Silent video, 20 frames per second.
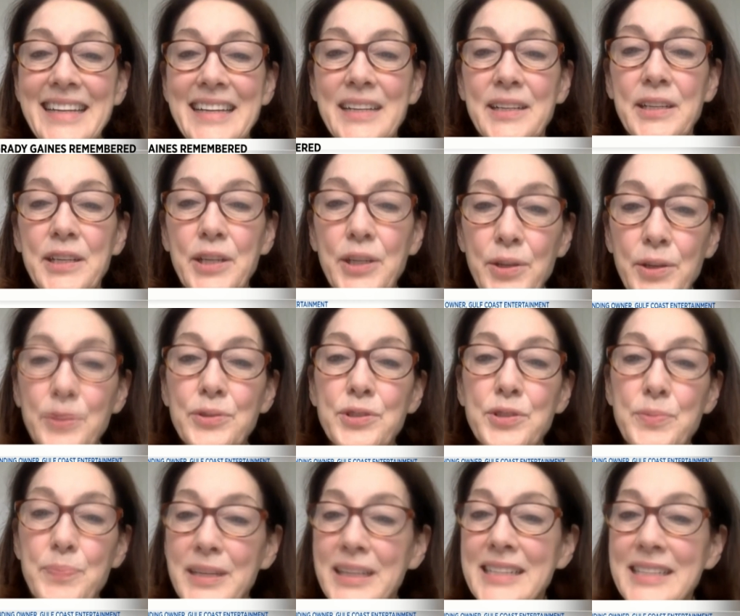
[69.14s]
a
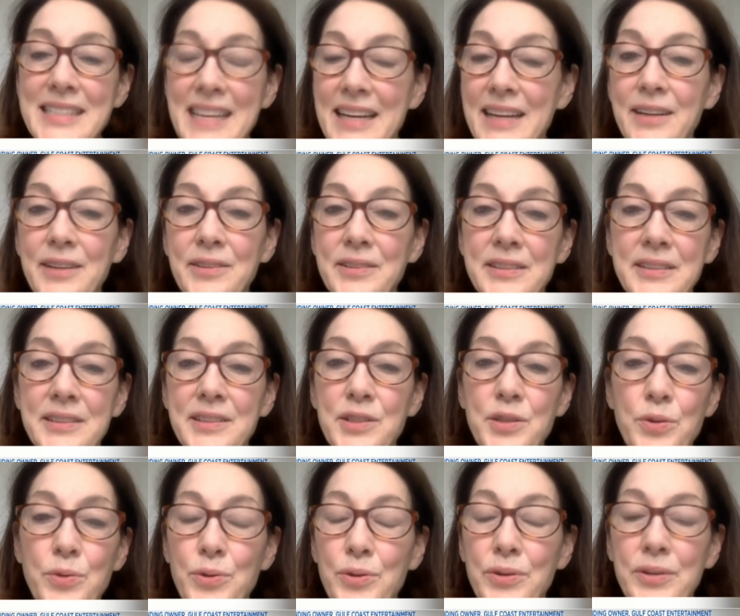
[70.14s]
huge big sound in his
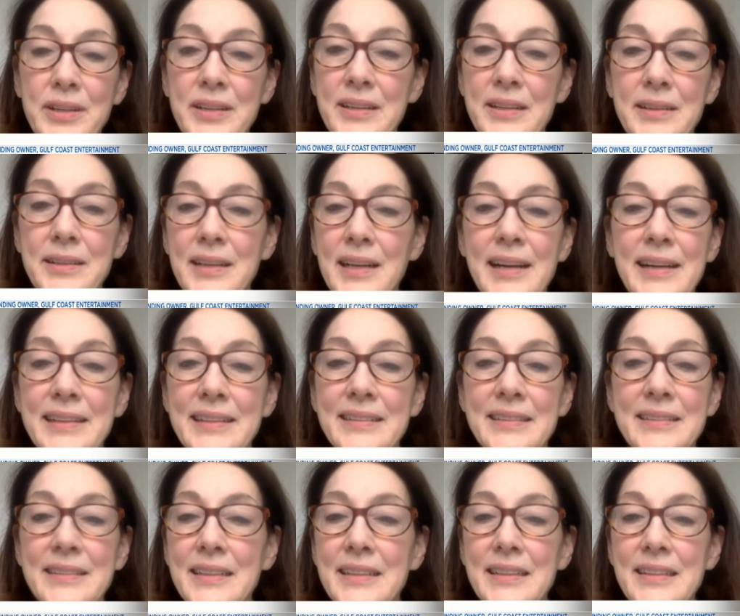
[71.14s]
horn, unlike
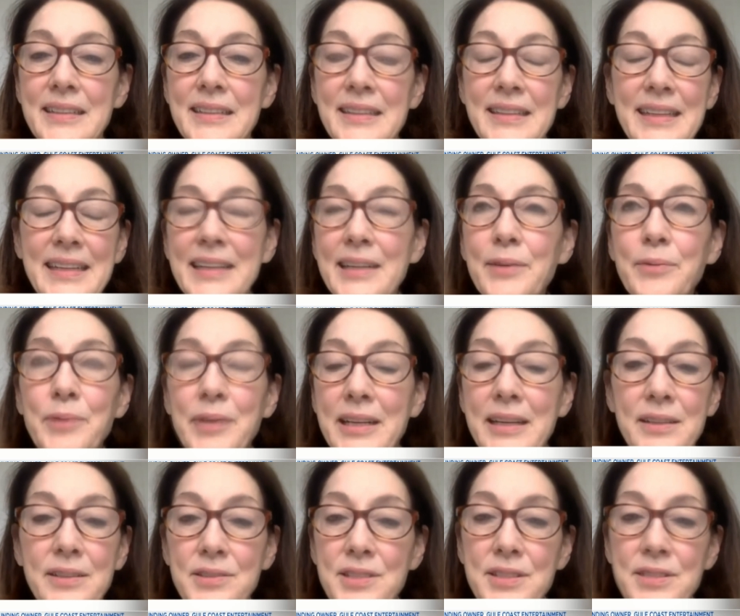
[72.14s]
anyone
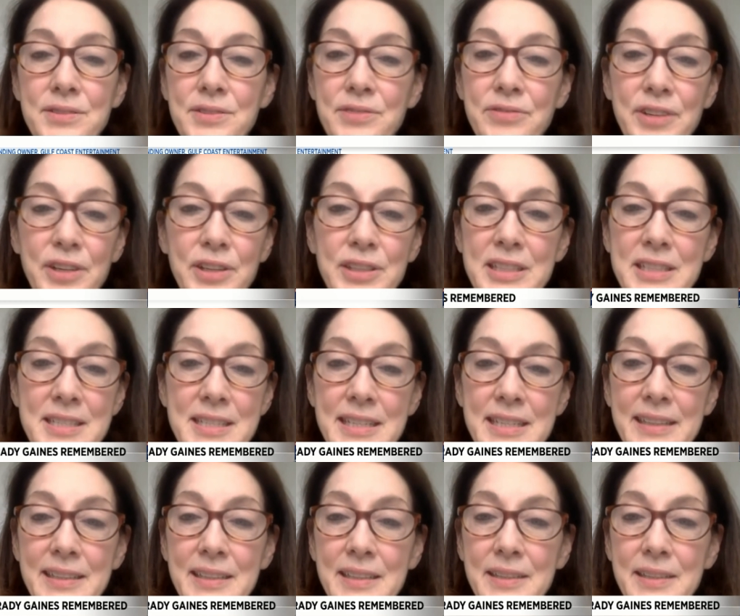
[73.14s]
else. It was very distinctive.